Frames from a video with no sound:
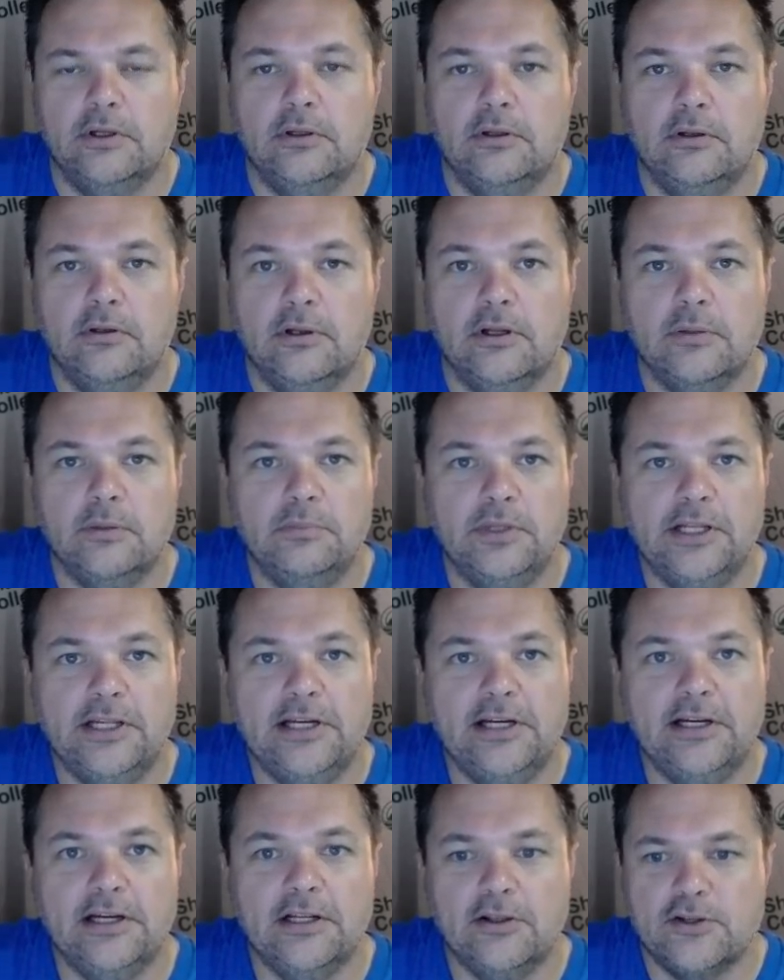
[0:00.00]

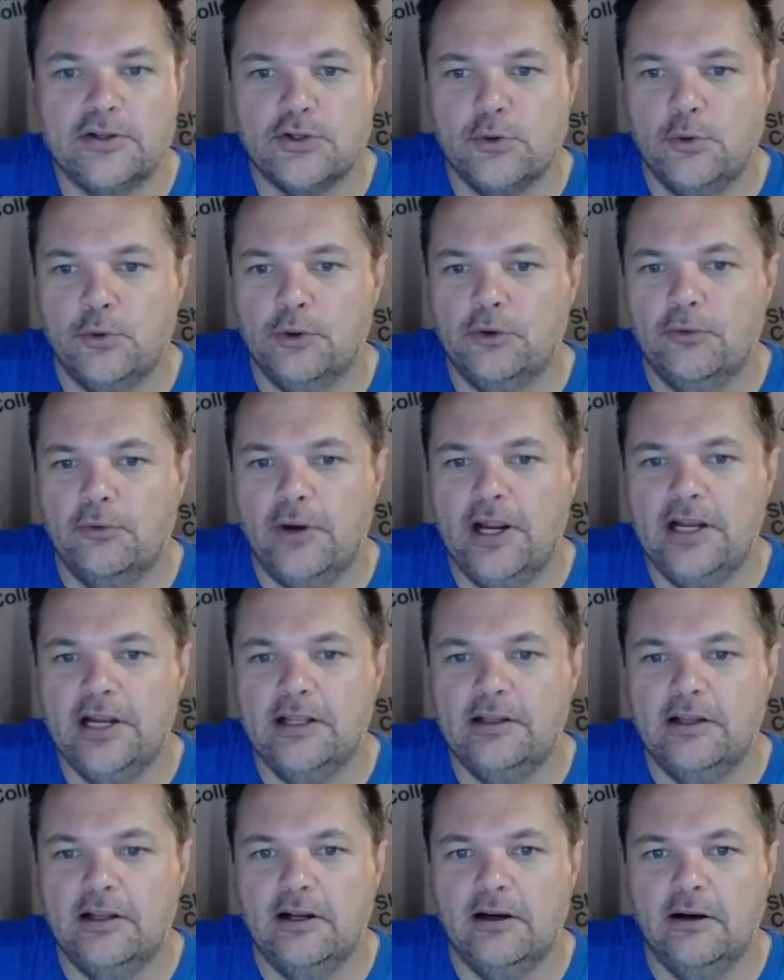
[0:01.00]
completed and scored grade
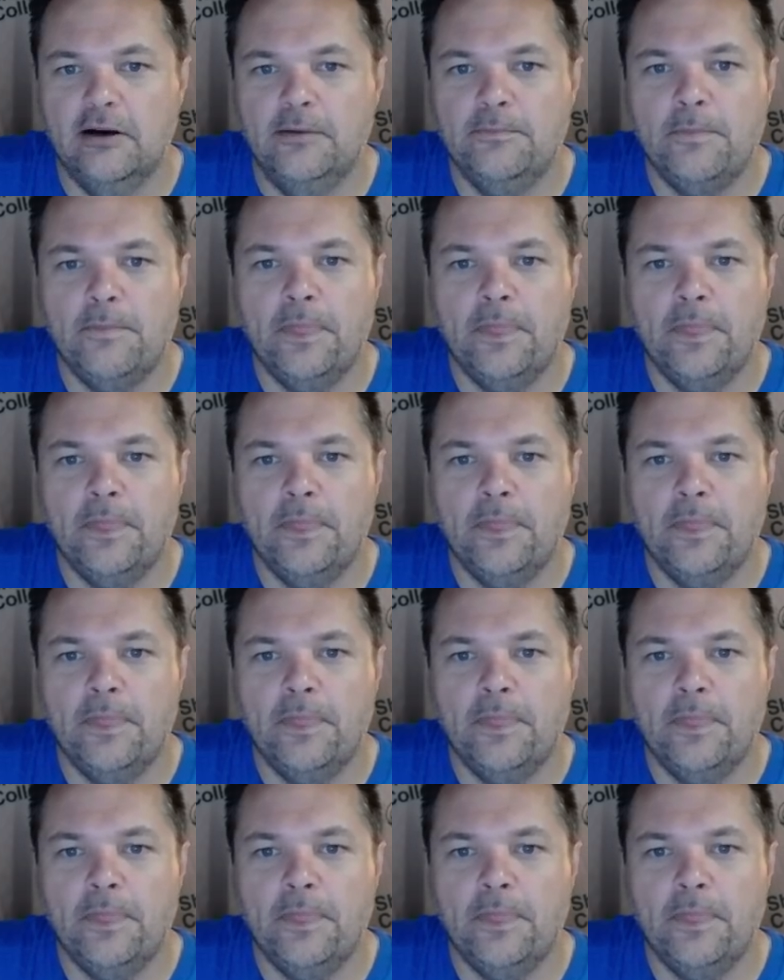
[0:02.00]
in there,